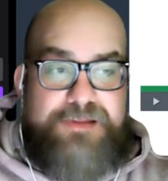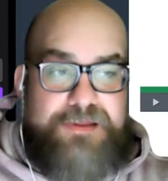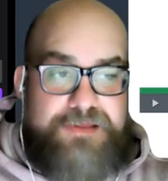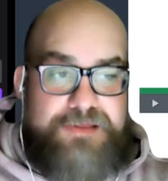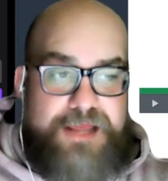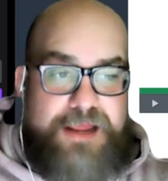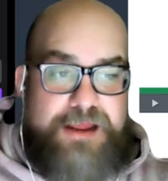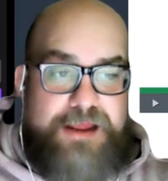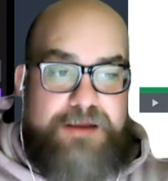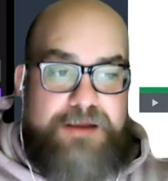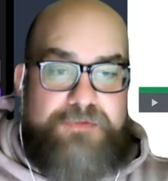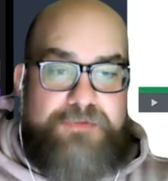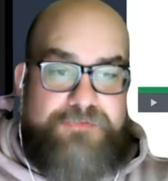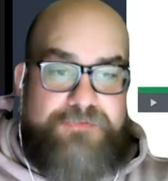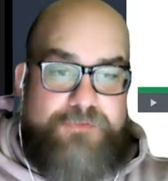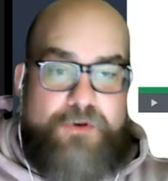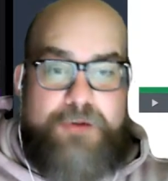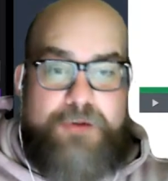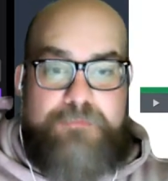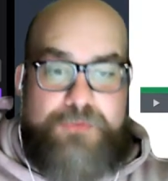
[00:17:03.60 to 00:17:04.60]
hand
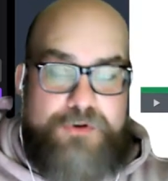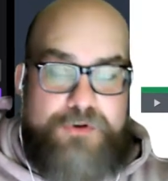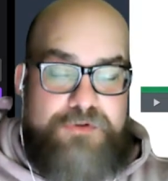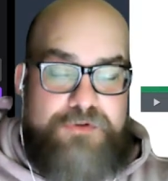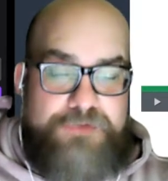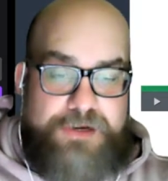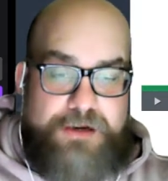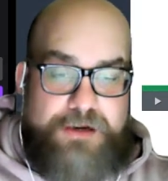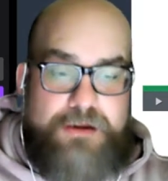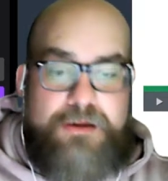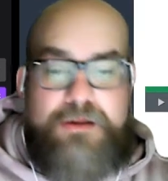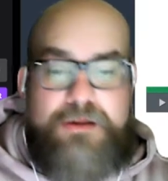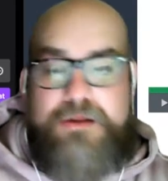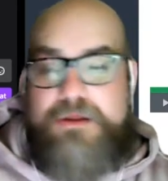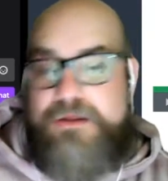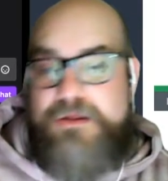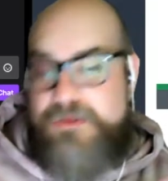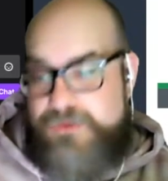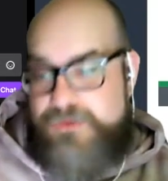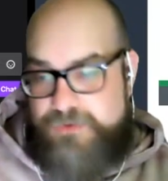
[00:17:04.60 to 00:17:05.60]
before improving.
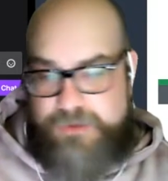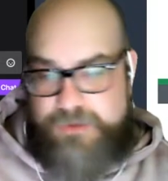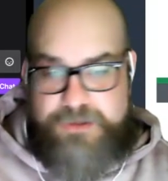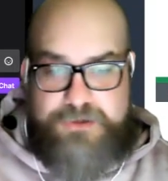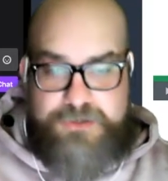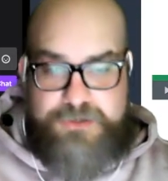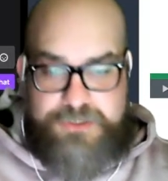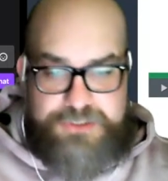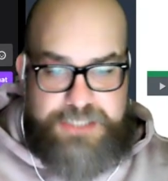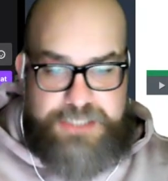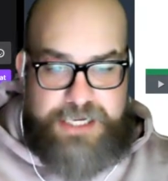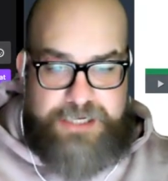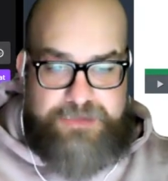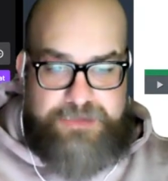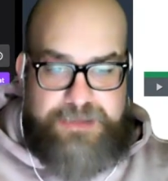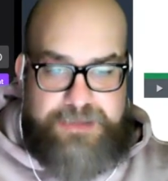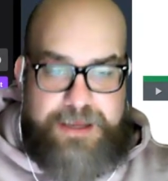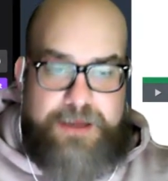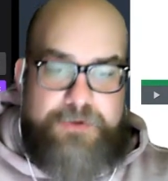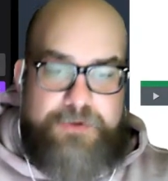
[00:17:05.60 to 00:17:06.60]
So that you just take it
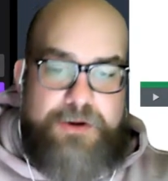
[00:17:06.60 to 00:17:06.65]
down.